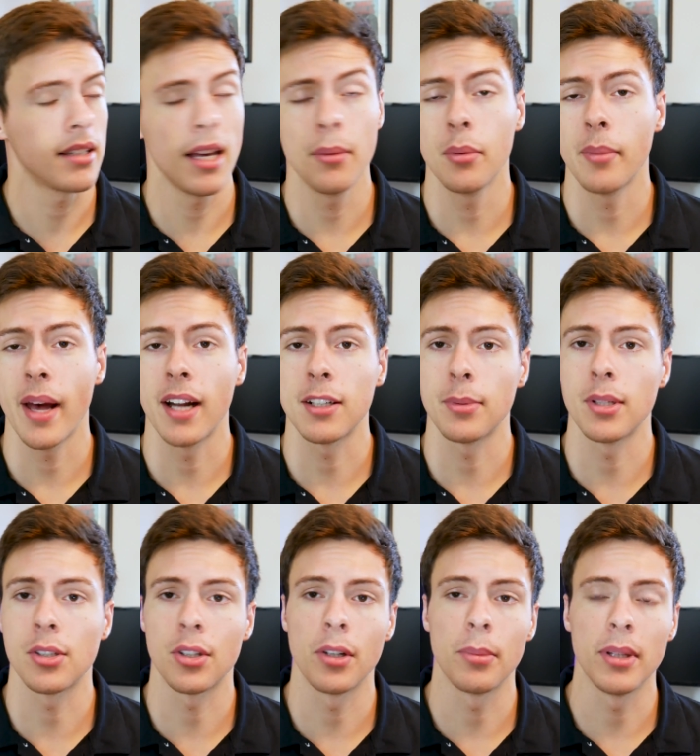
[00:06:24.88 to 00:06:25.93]
Cable
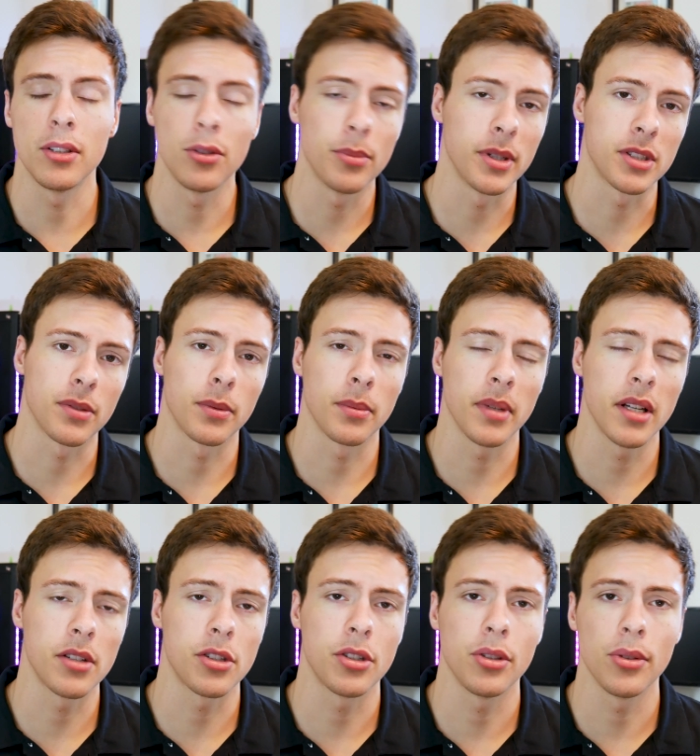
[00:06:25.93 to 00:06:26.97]
management shouldn't be too much of an
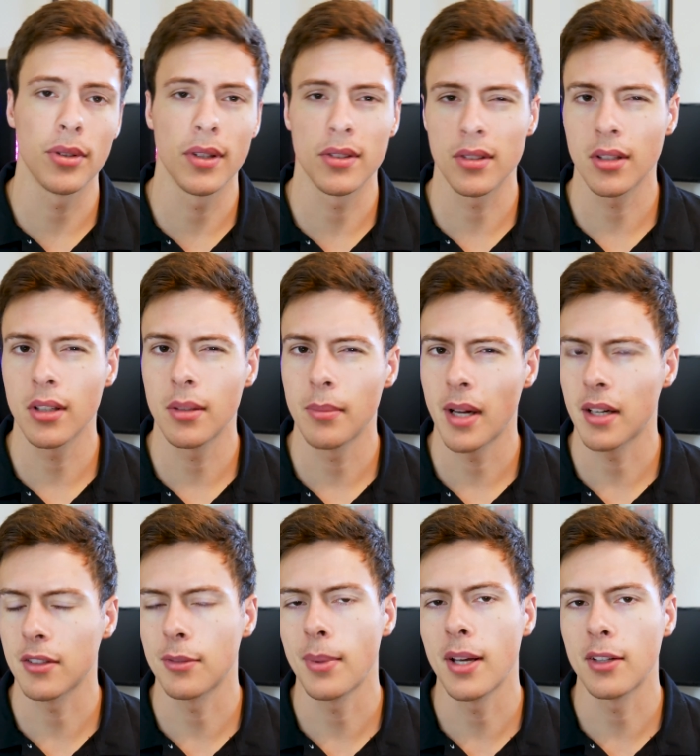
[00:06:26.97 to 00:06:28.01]
issue. There's a good amount
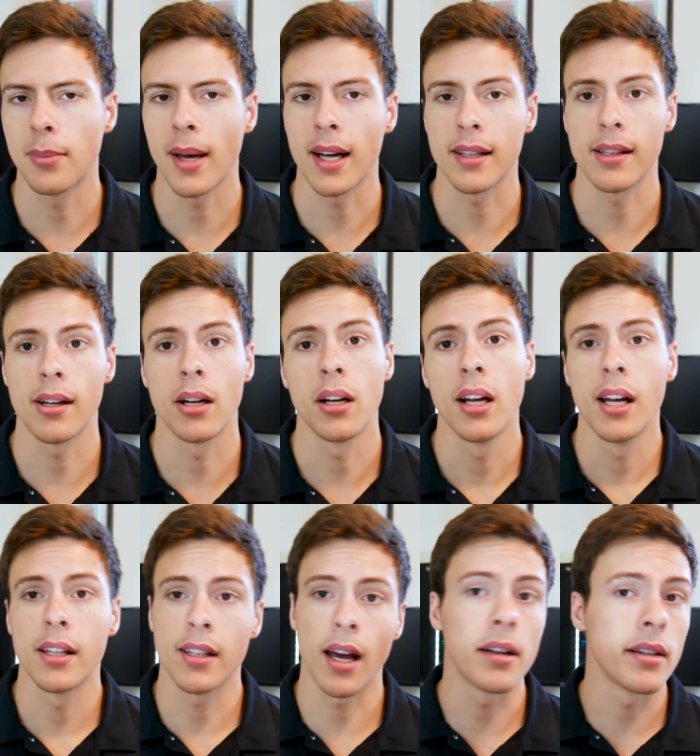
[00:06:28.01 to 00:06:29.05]
of space back there.
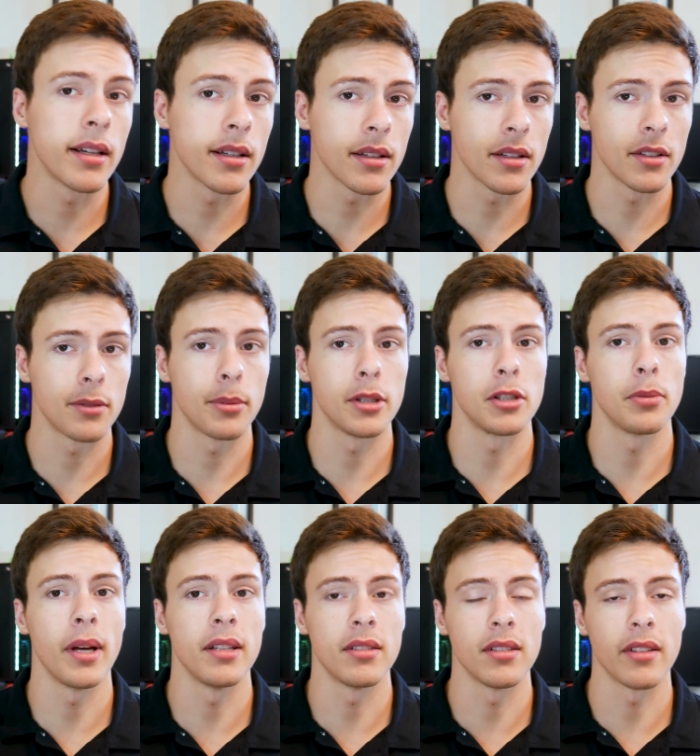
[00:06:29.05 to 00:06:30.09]
Not nearly as much
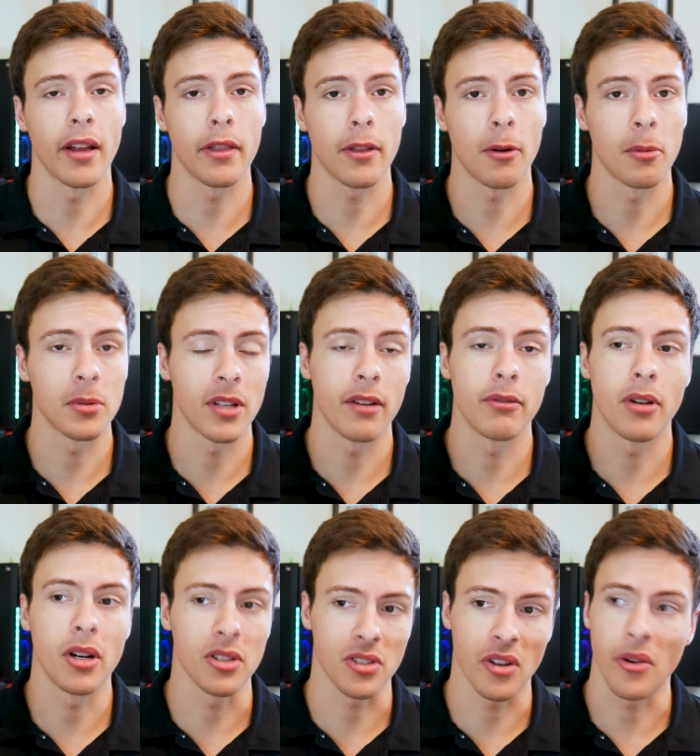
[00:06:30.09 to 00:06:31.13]
space as that Thermaltake
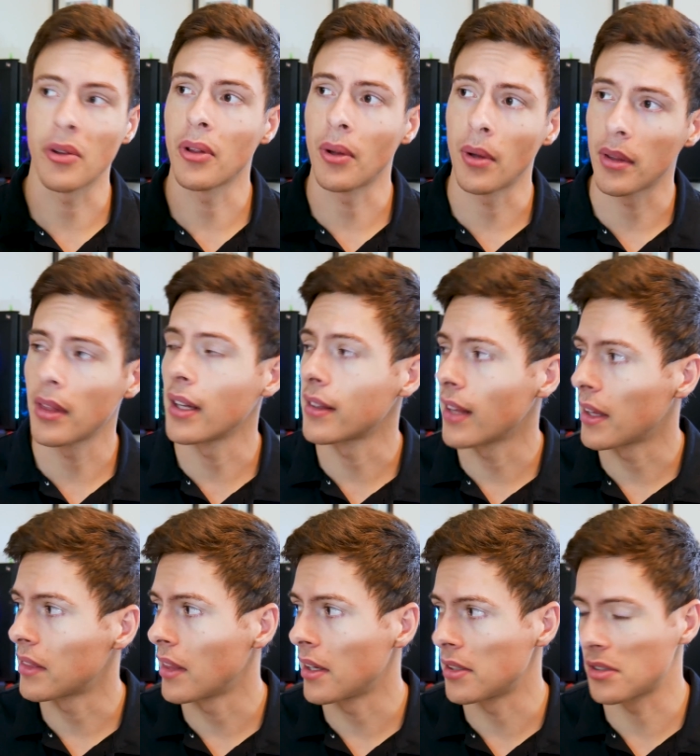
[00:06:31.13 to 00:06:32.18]
Versa, although I think
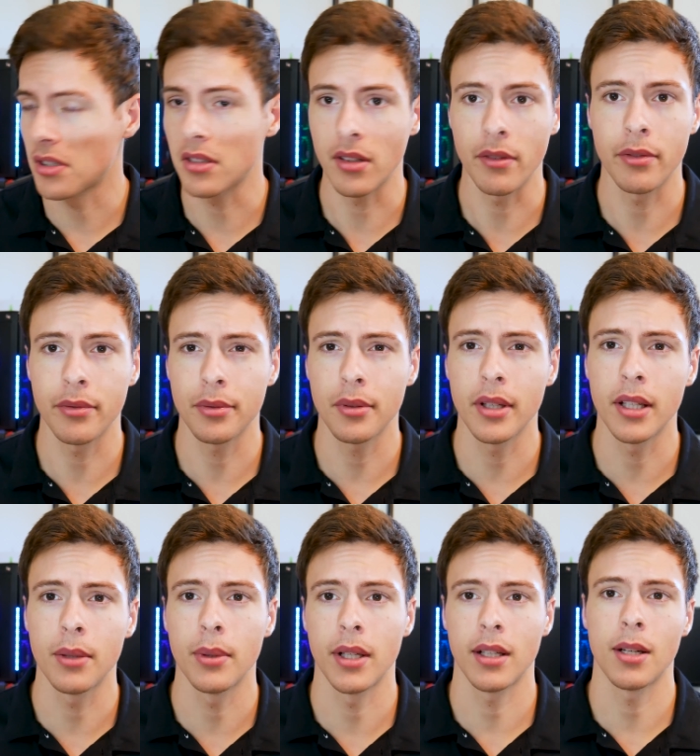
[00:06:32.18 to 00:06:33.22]
that thing's just a
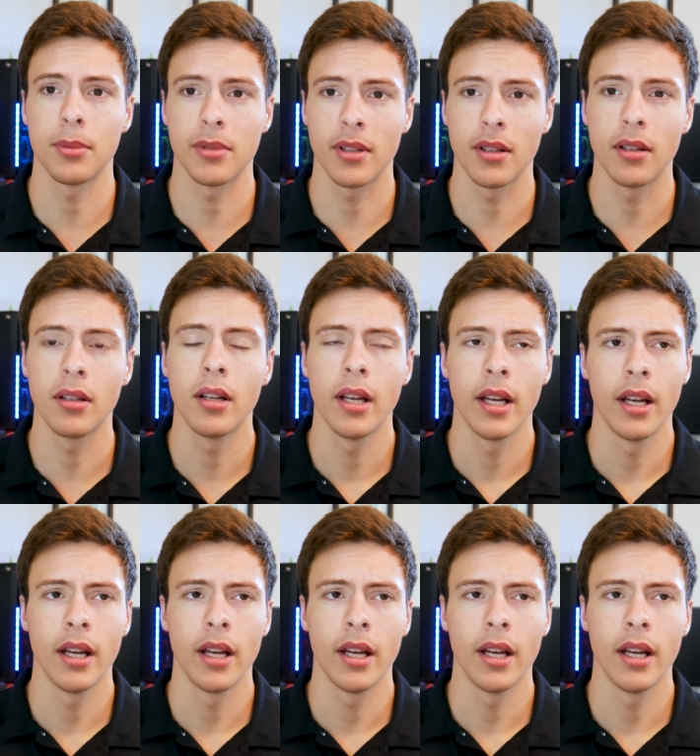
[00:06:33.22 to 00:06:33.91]
freak when it comes to